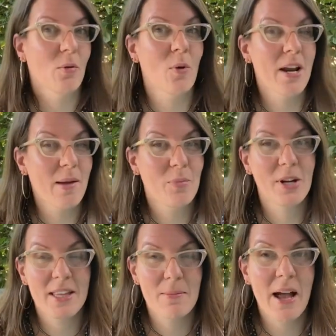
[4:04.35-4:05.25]
When I
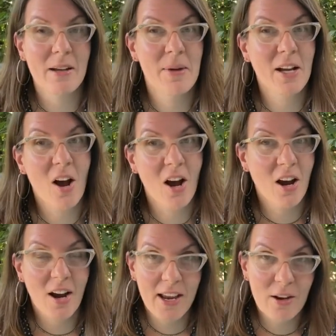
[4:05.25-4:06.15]
put it in the back of my
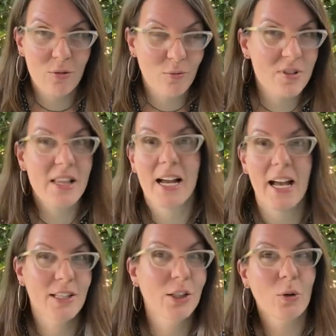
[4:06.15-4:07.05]
car, it was like I
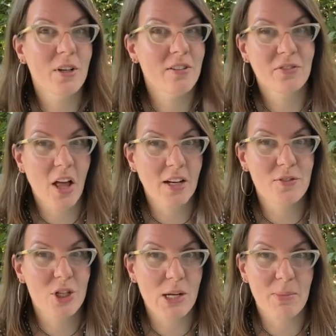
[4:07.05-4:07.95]
had loaded a flock of
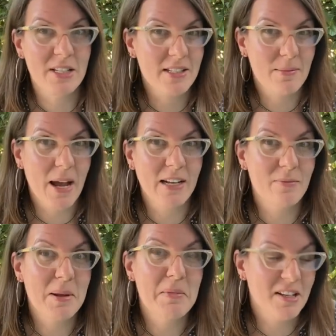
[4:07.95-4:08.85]
sheep into the back
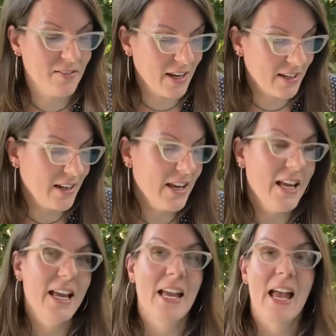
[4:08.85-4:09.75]
of my minivan.
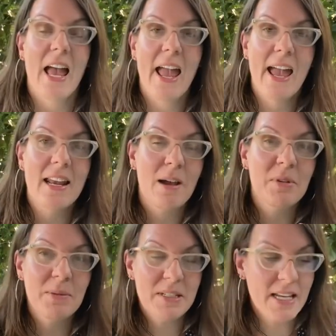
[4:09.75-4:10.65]
And I'm
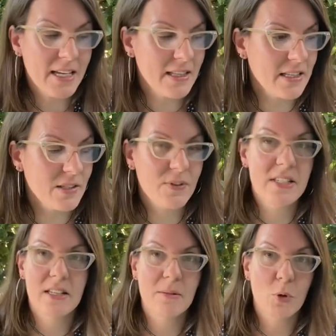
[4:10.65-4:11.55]
going to be taking this
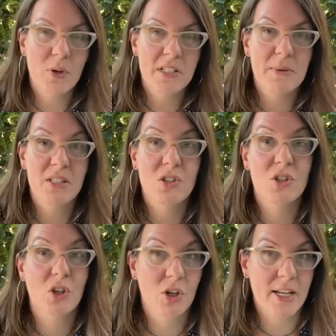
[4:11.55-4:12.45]
fleece and I'm going to be
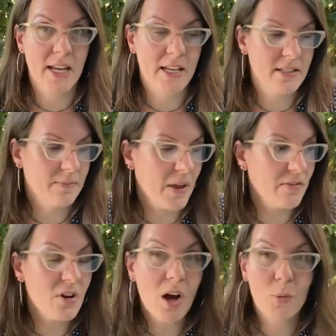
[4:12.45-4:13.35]
skirting it.
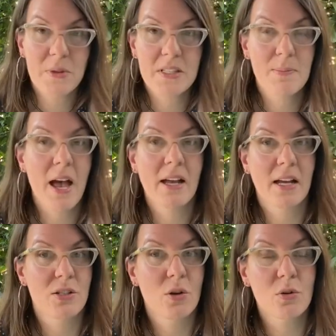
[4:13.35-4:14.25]
I've not opened this bag.
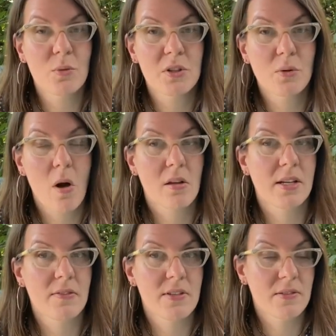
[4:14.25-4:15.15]
I don't know what the
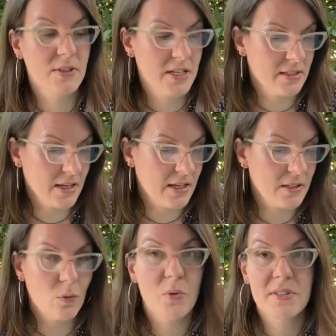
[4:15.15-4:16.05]
quality of this fleece
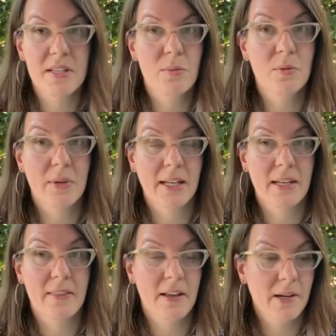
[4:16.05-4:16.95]
is. We'll see when we get
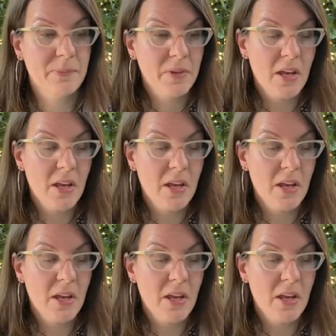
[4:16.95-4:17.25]
in there.